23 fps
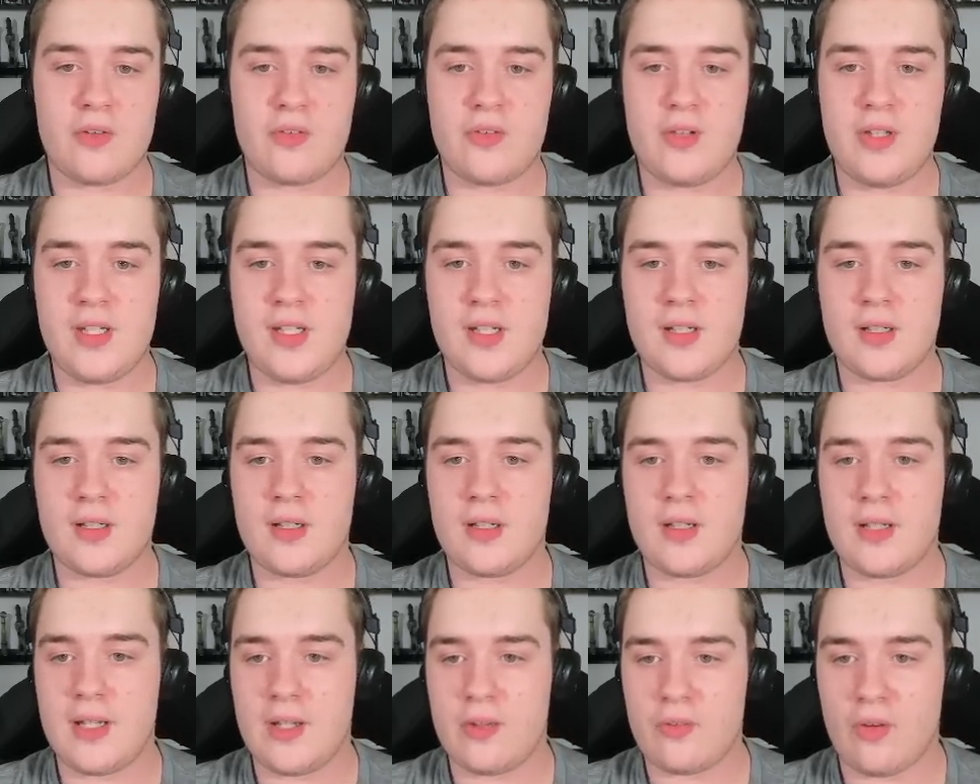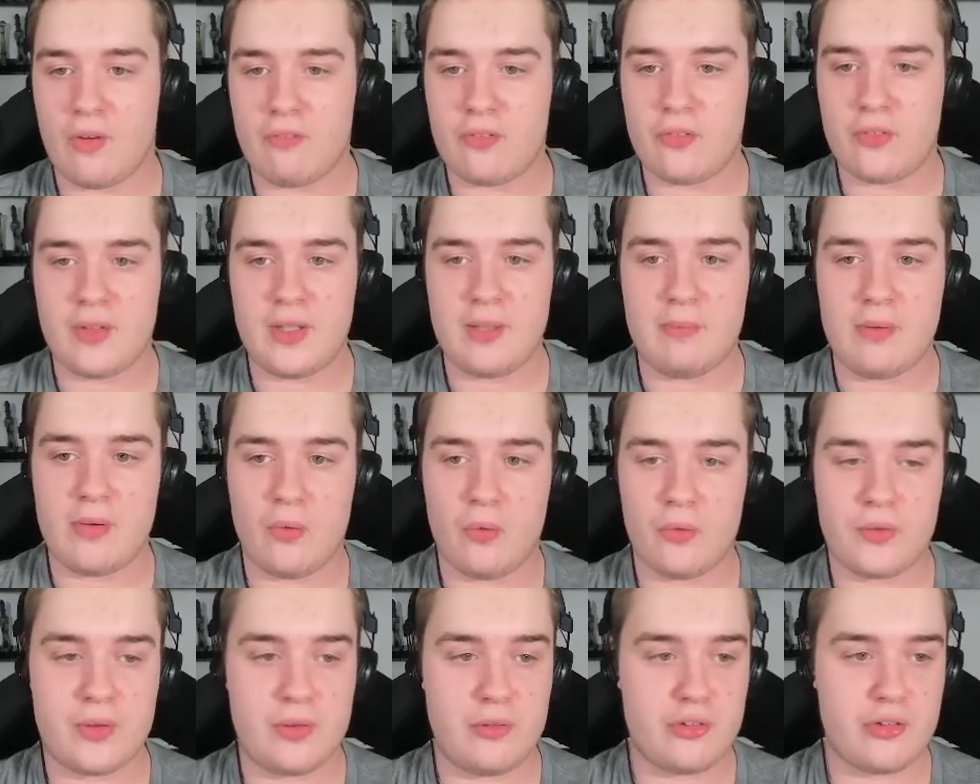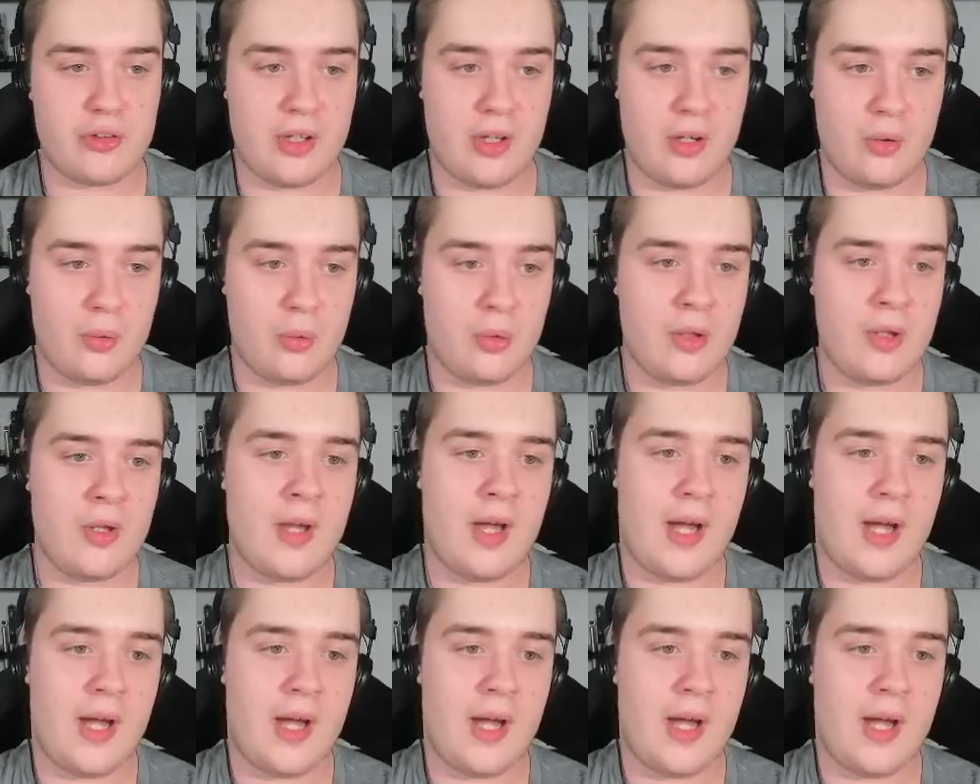Tegan and Ace, obviously, but also Joe,